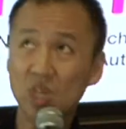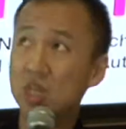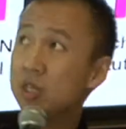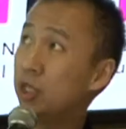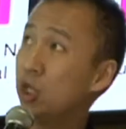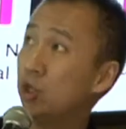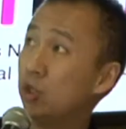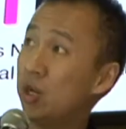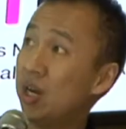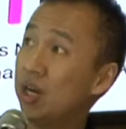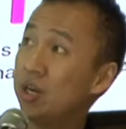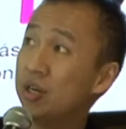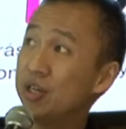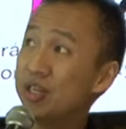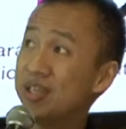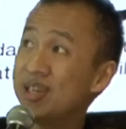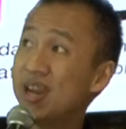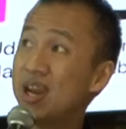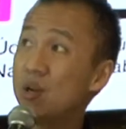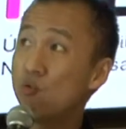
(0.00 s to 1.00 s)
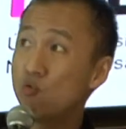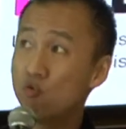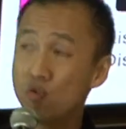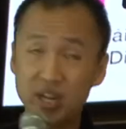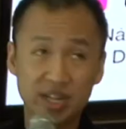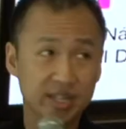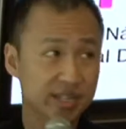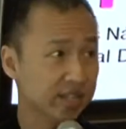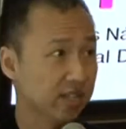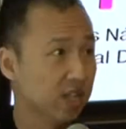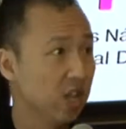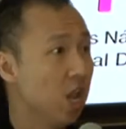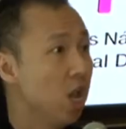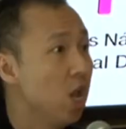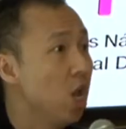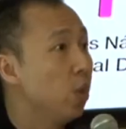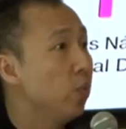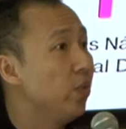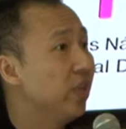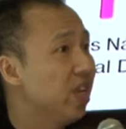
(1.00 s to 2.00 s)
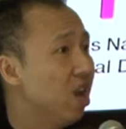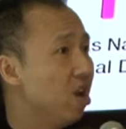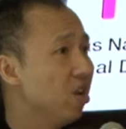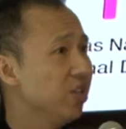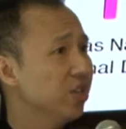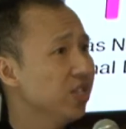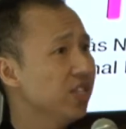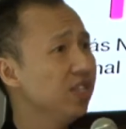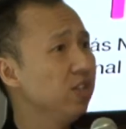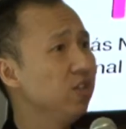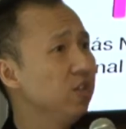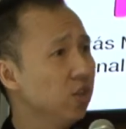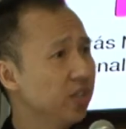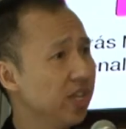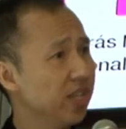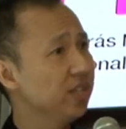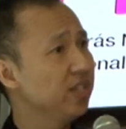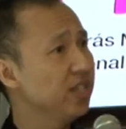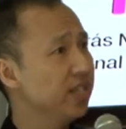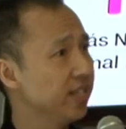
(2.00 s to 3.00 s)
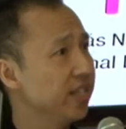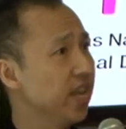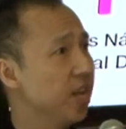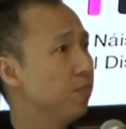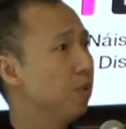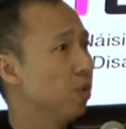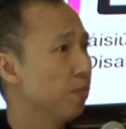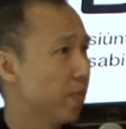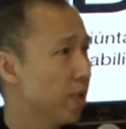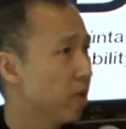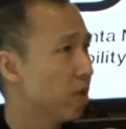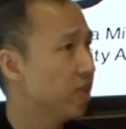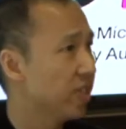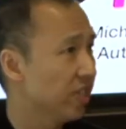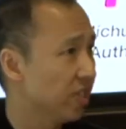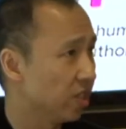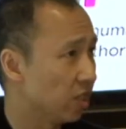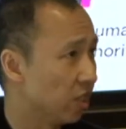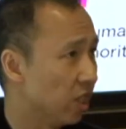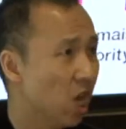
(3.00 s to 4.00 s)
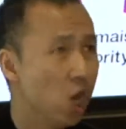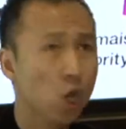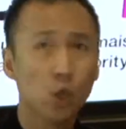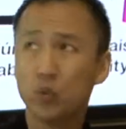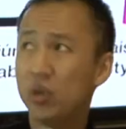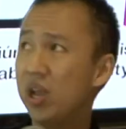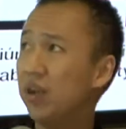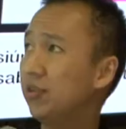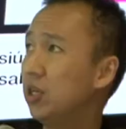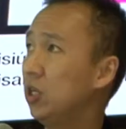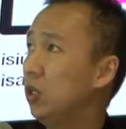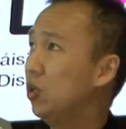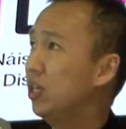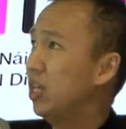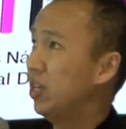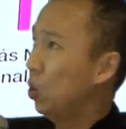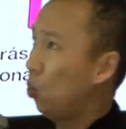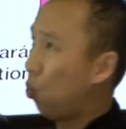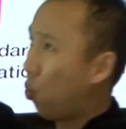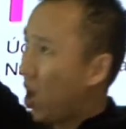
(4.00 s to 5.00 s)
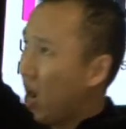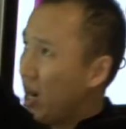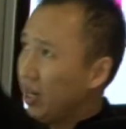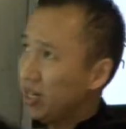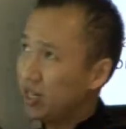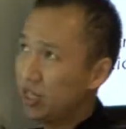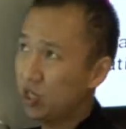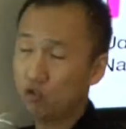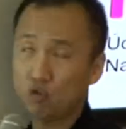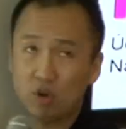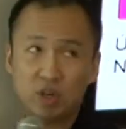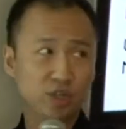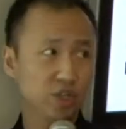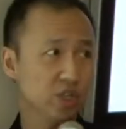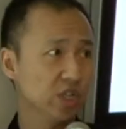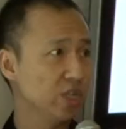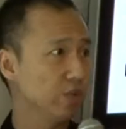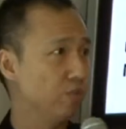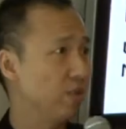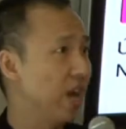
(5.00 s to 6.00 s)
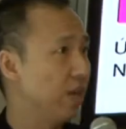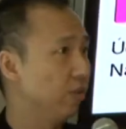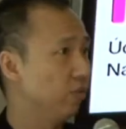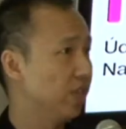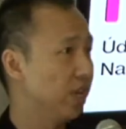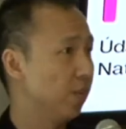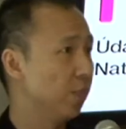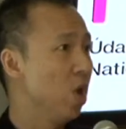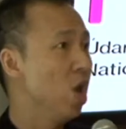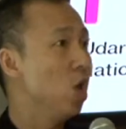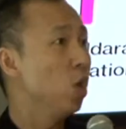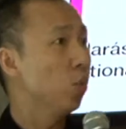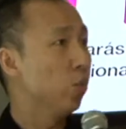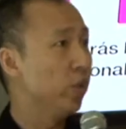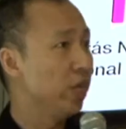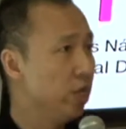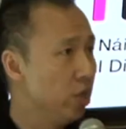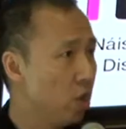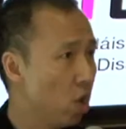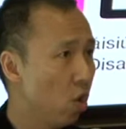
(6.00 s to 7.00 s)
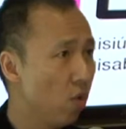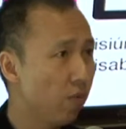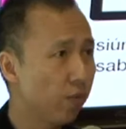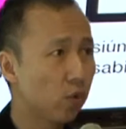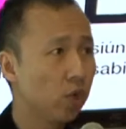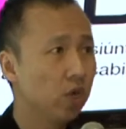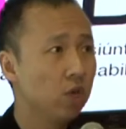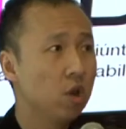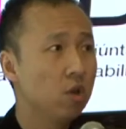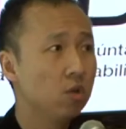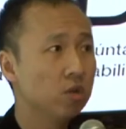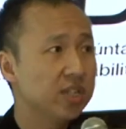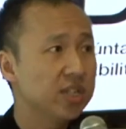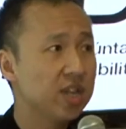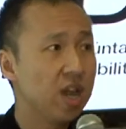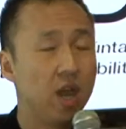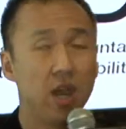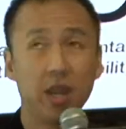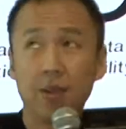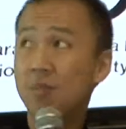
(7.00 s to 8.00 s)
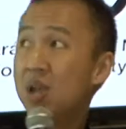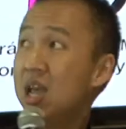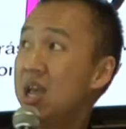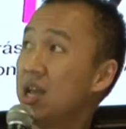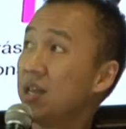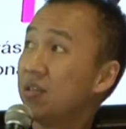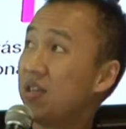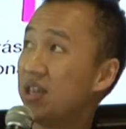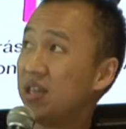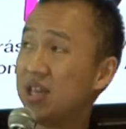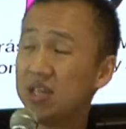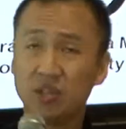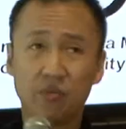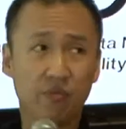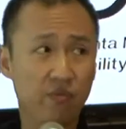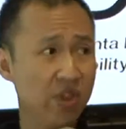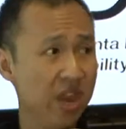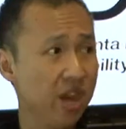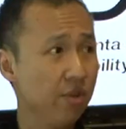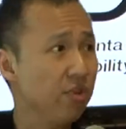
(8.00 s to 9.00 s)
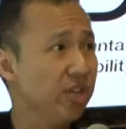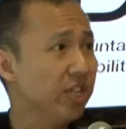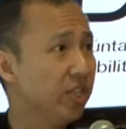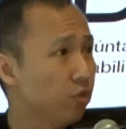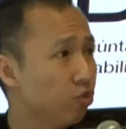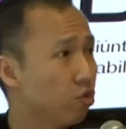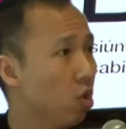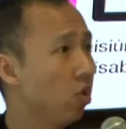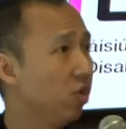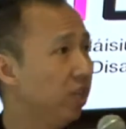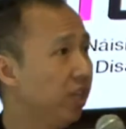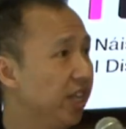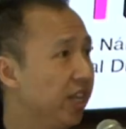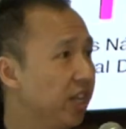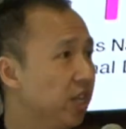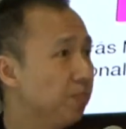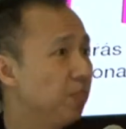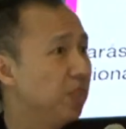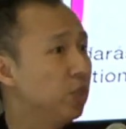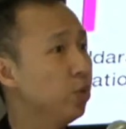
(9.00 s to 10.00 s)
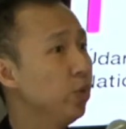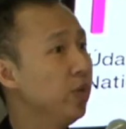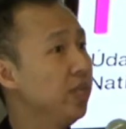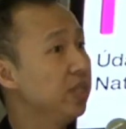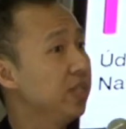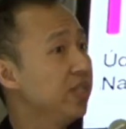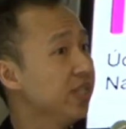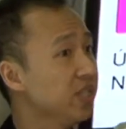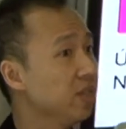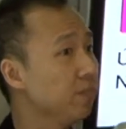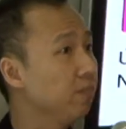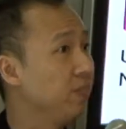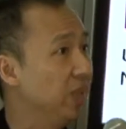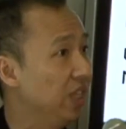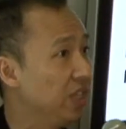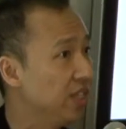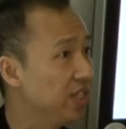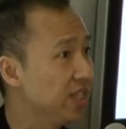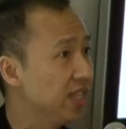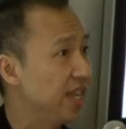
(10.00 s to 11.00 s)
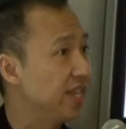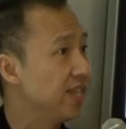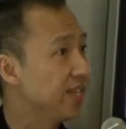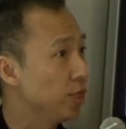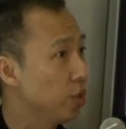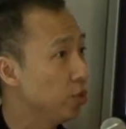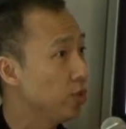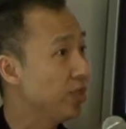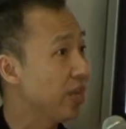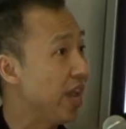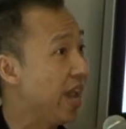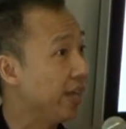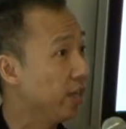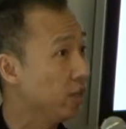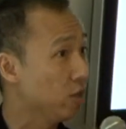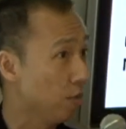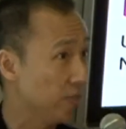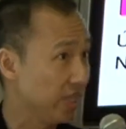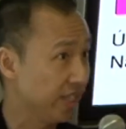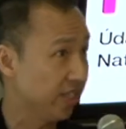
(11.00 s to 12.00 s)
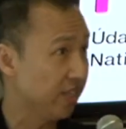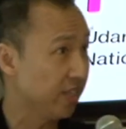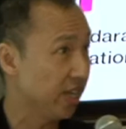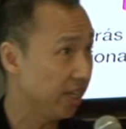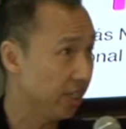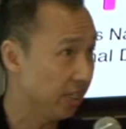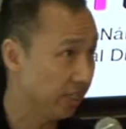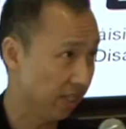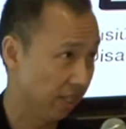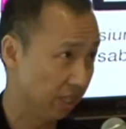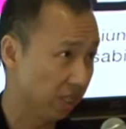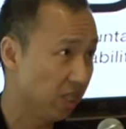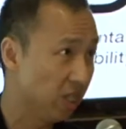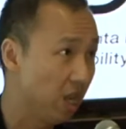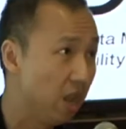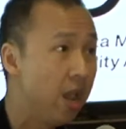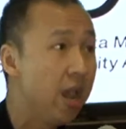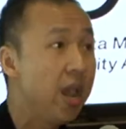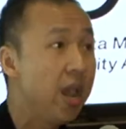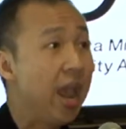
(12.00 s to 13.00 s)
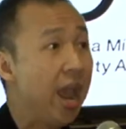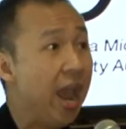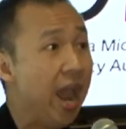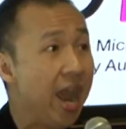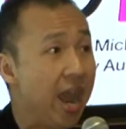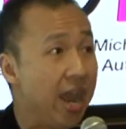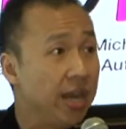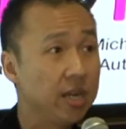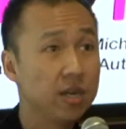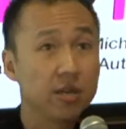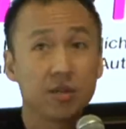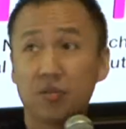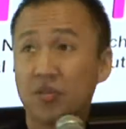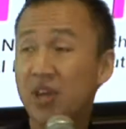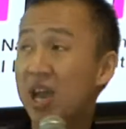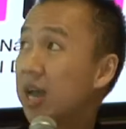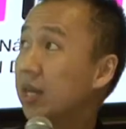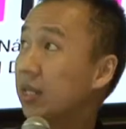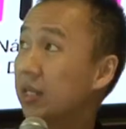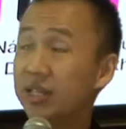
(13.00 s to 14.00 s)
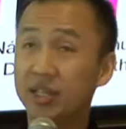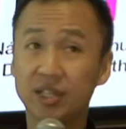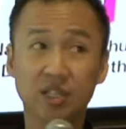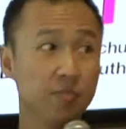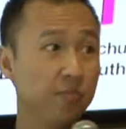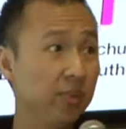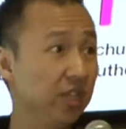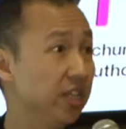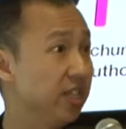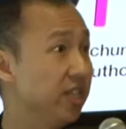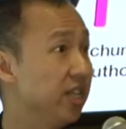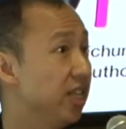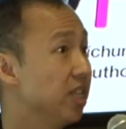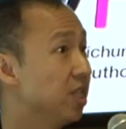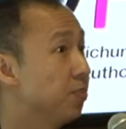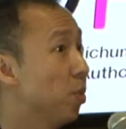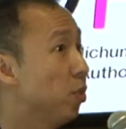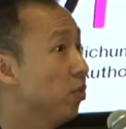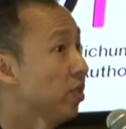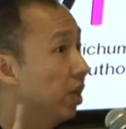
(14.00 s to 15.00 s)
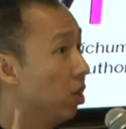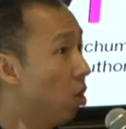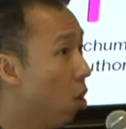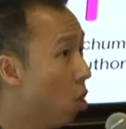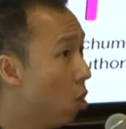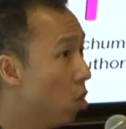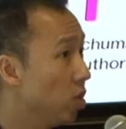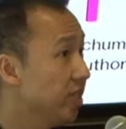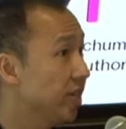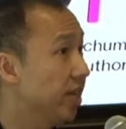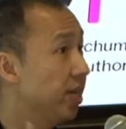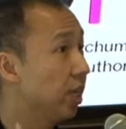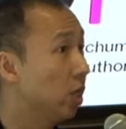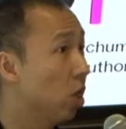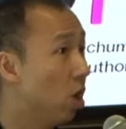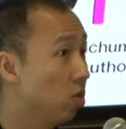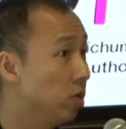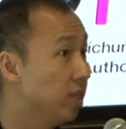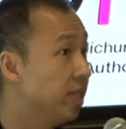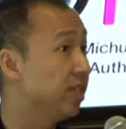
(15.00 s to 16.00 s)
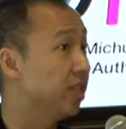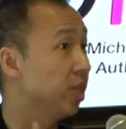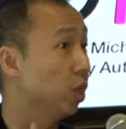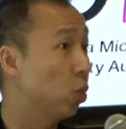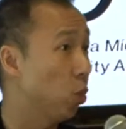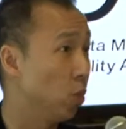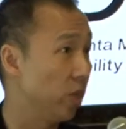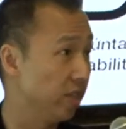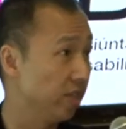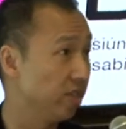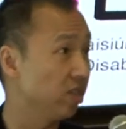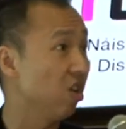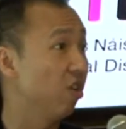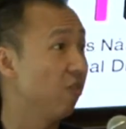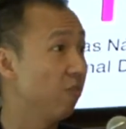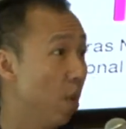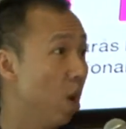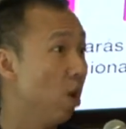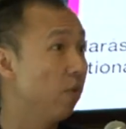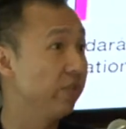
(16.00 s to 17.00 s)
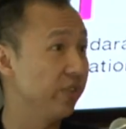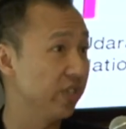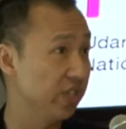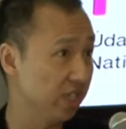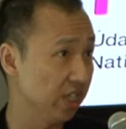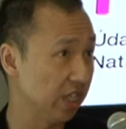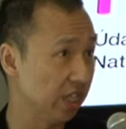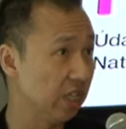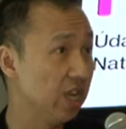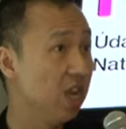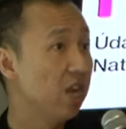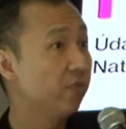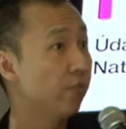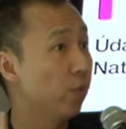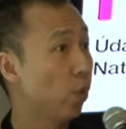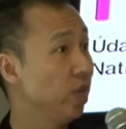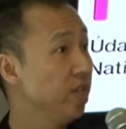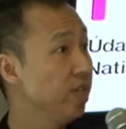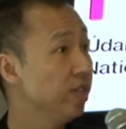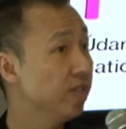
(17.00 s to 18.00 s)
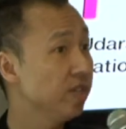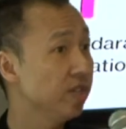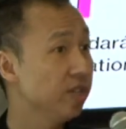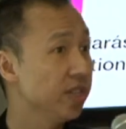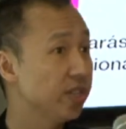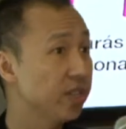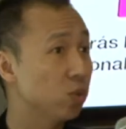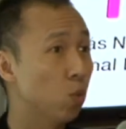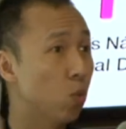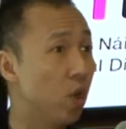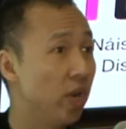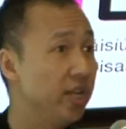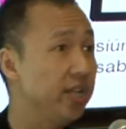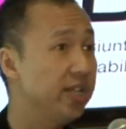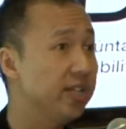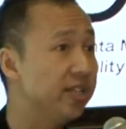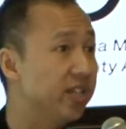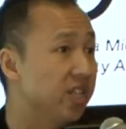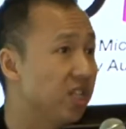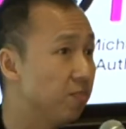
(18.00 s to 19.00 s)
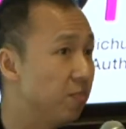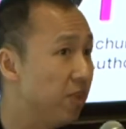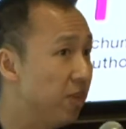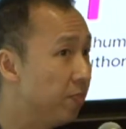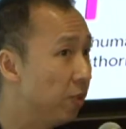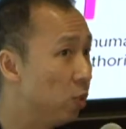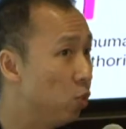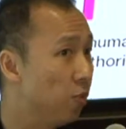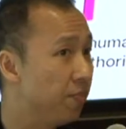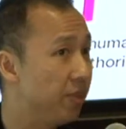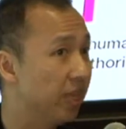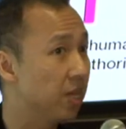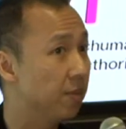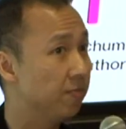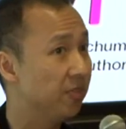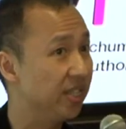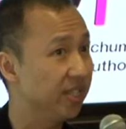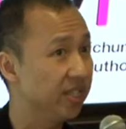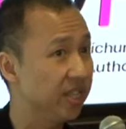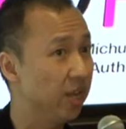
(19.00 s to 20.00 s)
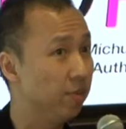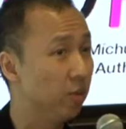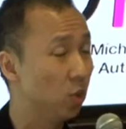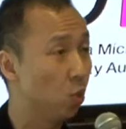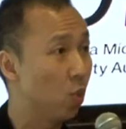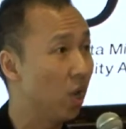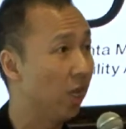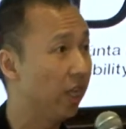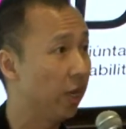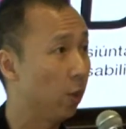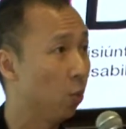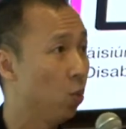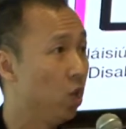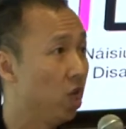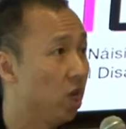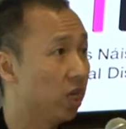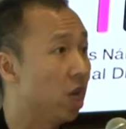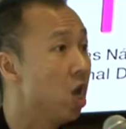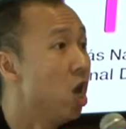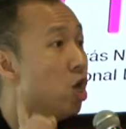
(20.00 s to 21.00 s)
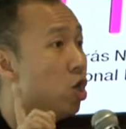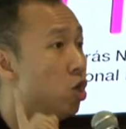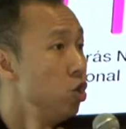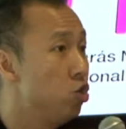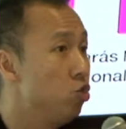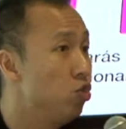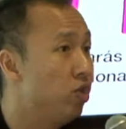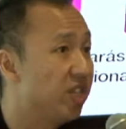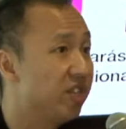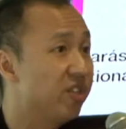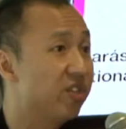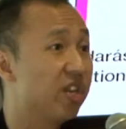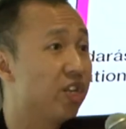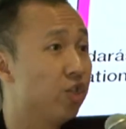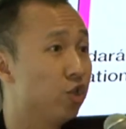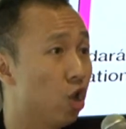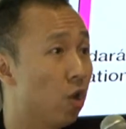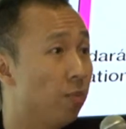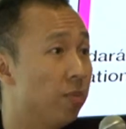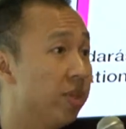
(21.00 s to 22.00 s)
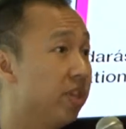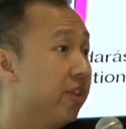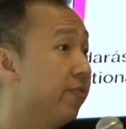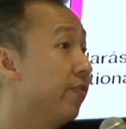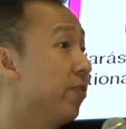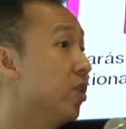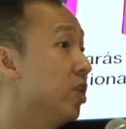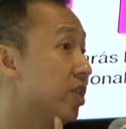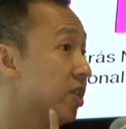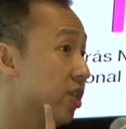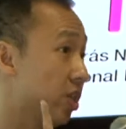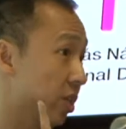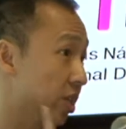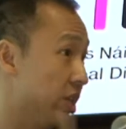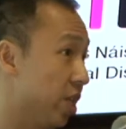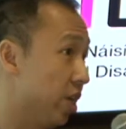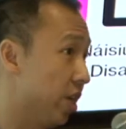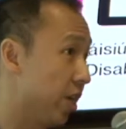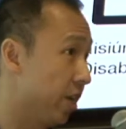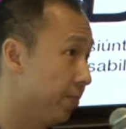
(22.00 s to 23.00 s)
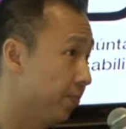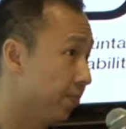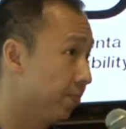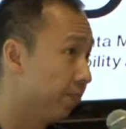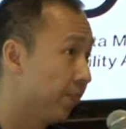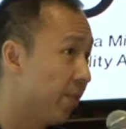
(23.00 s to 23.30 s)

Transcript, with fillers: So to understand risk, we can't just look at the disabled person. We have to look at the wider structures around them. We know for a long time that there's a very strong link between disability and socioeconomic status, and that disability is both a cause and a consequence of poverty. For instance, one in six people who become disabled while at work loses their job in their first year